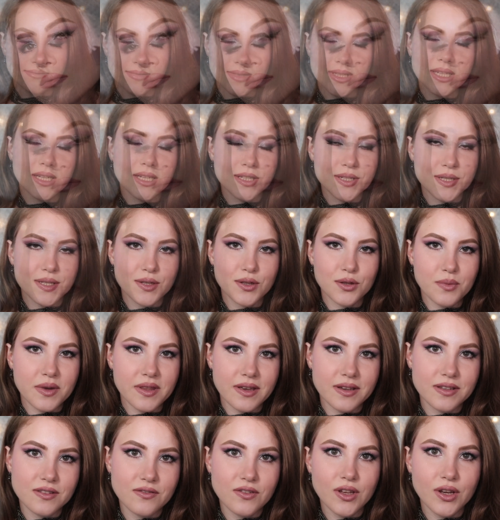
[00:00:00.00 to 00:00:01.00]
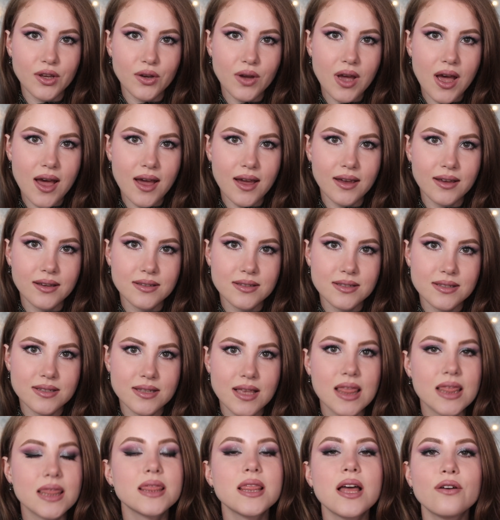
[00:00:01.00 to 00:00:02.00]
And I'll see you in my next video, guys.
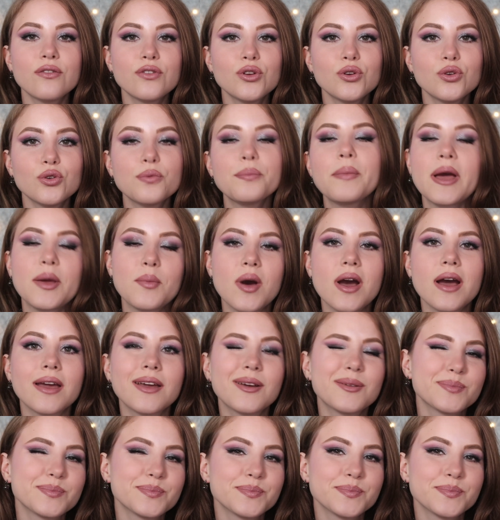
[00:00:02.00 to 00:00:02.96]
Love you. Bye-bye.